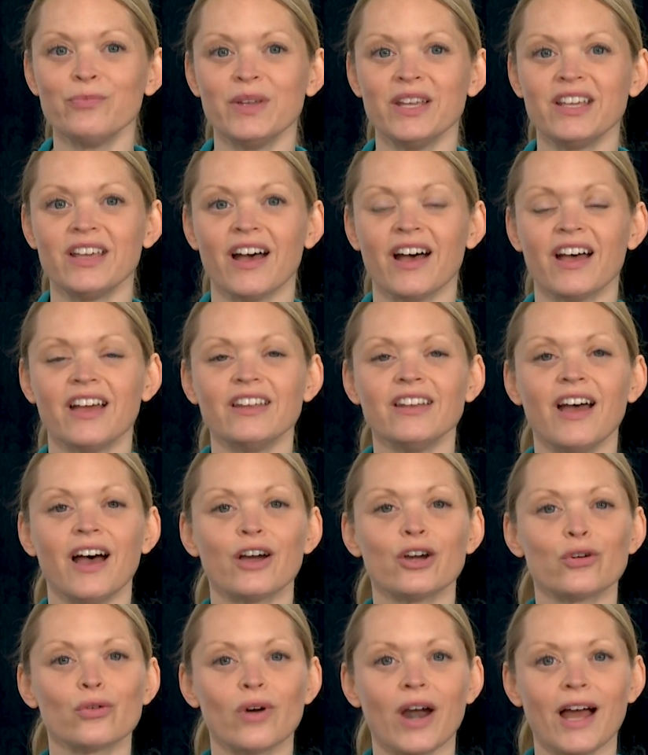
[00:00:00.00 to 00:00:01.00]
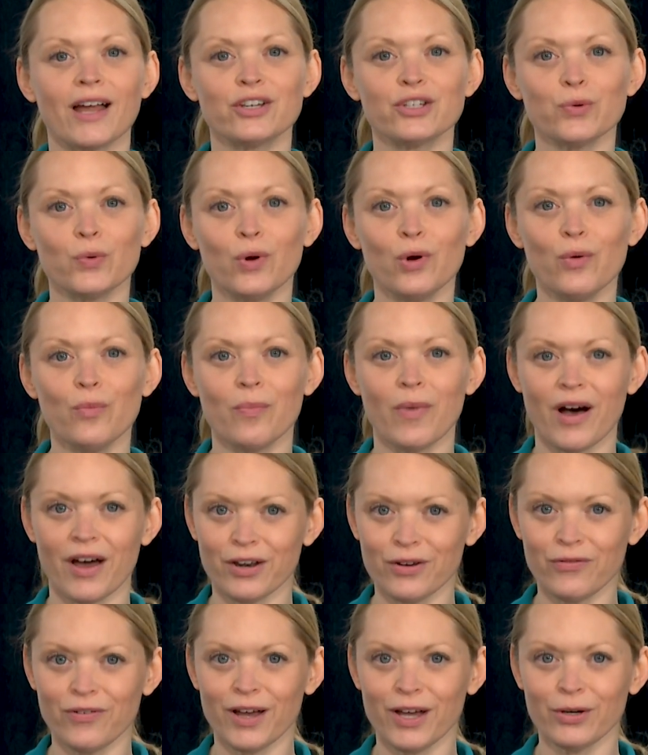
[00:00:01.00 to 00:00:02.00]
begun a gradual
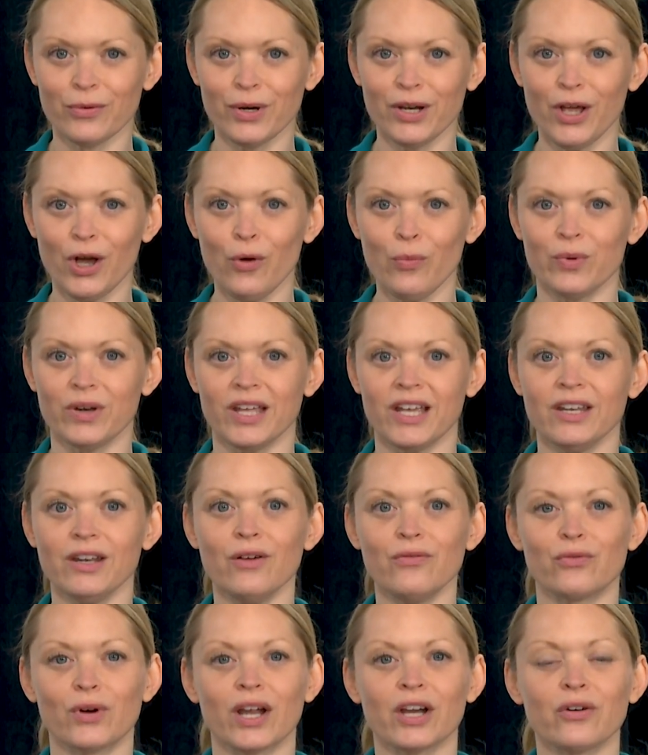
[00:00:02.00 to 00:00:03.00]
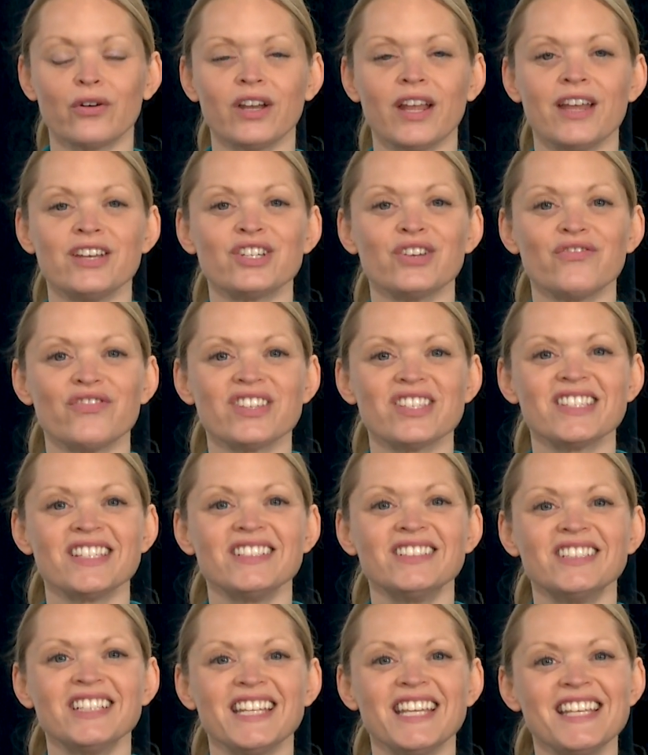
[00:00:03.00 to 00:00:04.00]
modified reopening of recreation
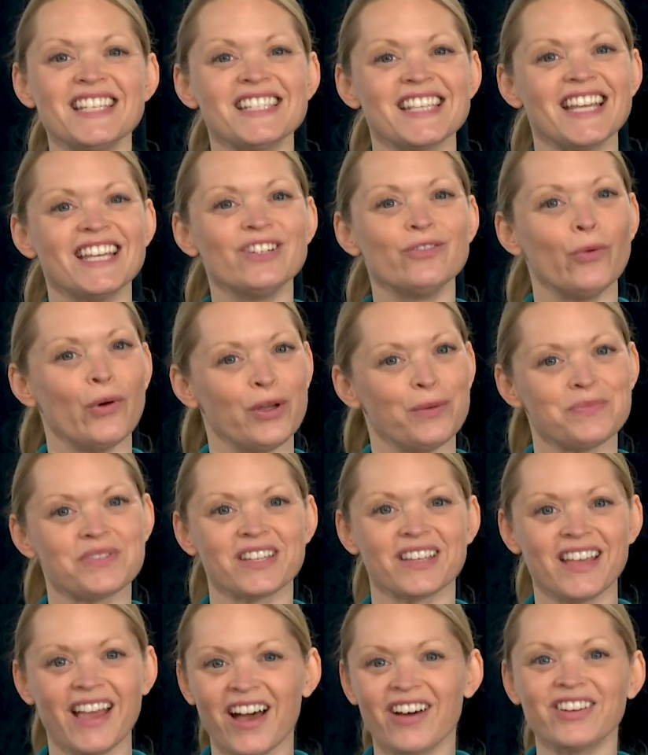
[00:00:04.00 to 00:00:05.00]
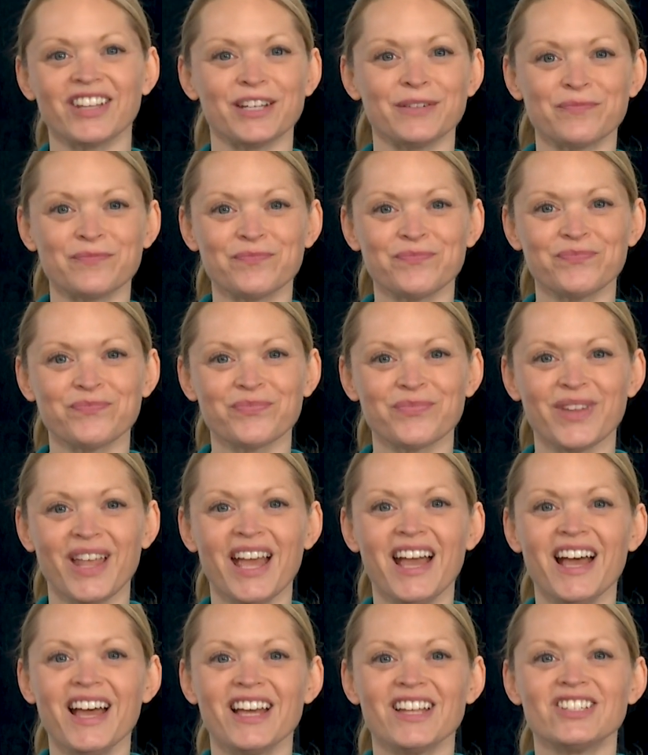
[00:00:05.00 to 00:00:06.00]
facilities in Williamson County.
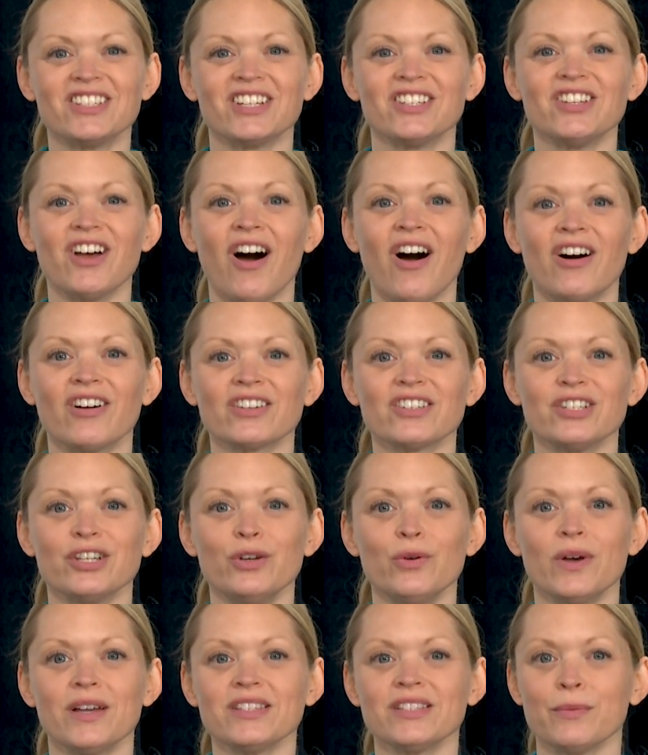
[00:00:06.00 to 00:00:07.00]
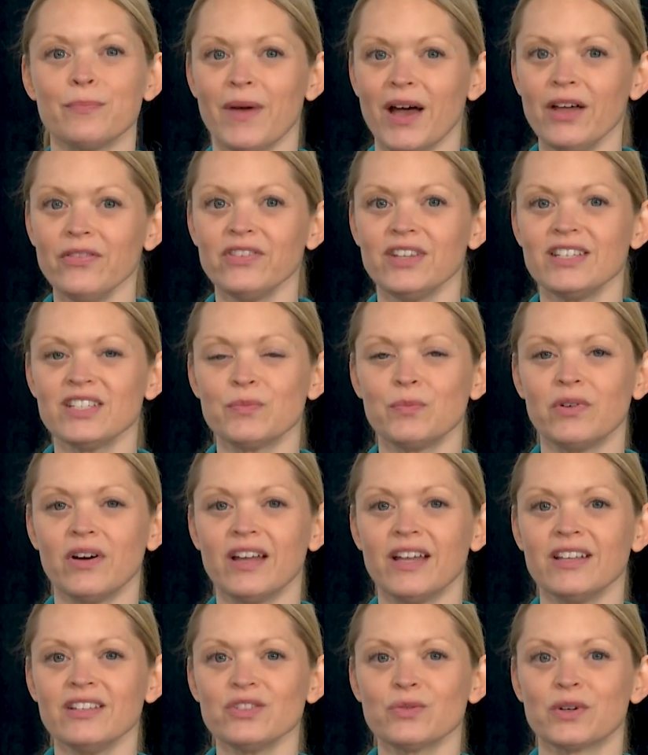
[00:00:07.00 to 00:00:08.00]
To talk to us about these
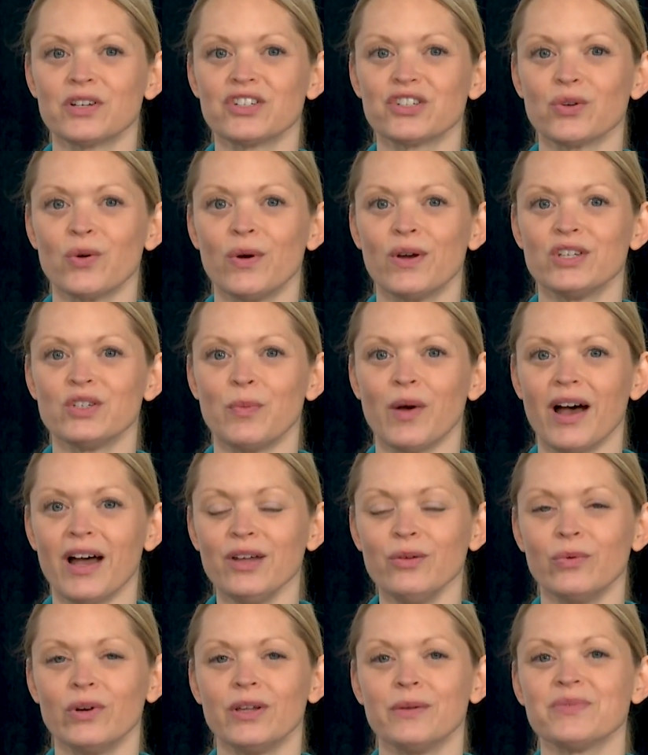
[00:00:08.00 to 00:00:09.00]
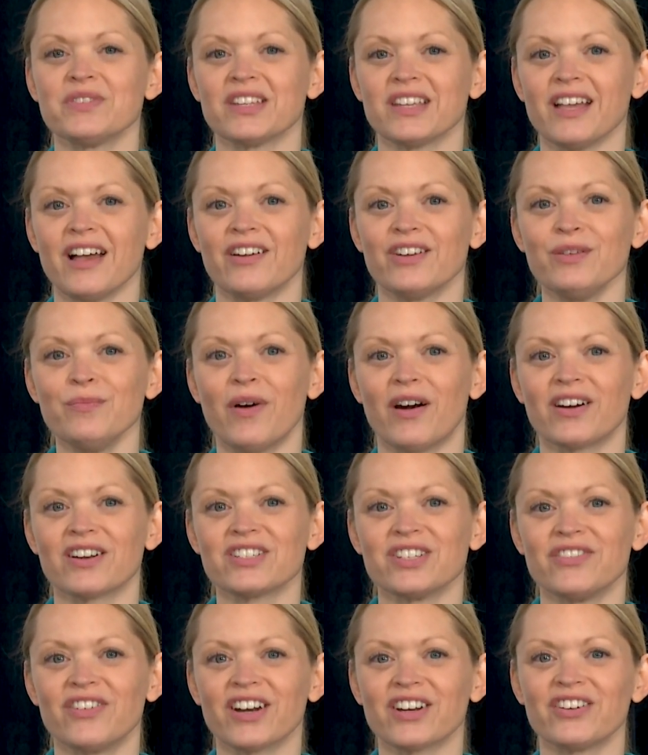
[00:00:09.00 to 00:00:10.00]
plans, we're joined by Williamson County Parks
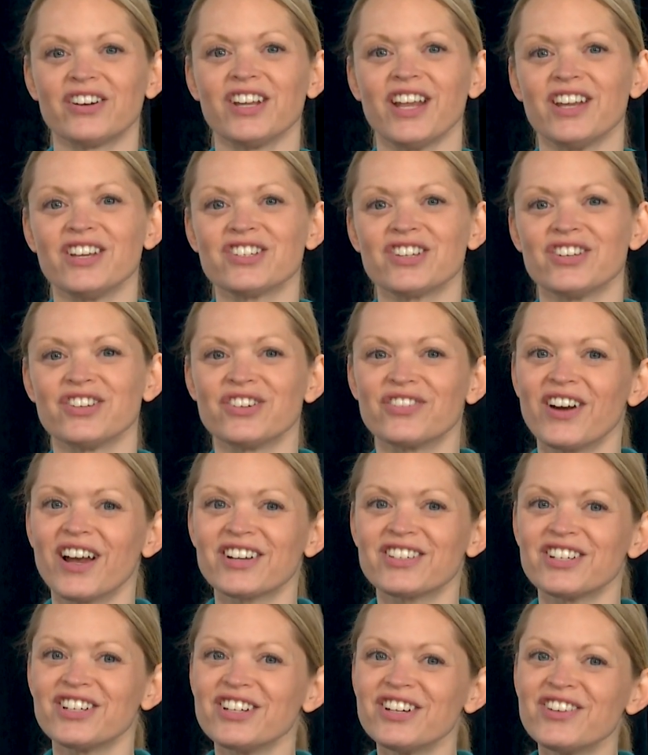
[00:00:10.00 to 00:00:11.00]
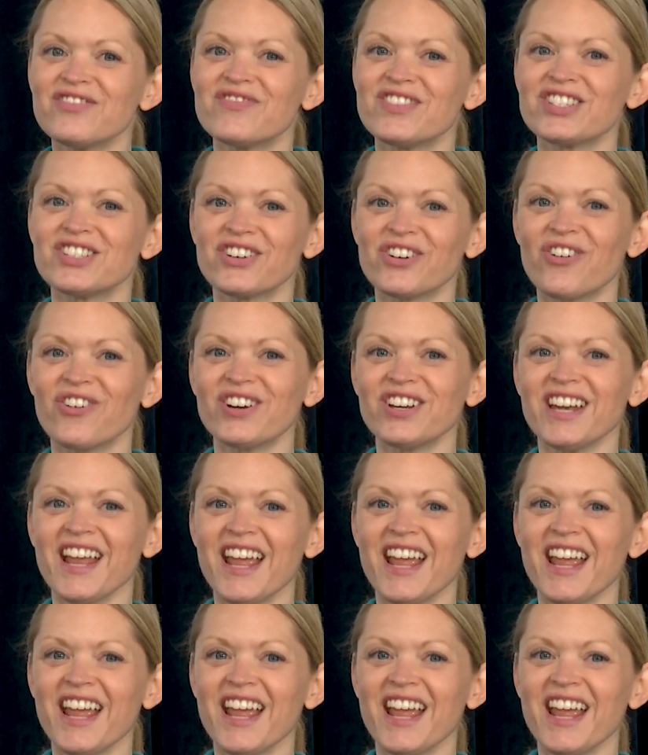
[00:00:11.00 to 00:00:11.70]
and Recreation Director, Mr. Gordon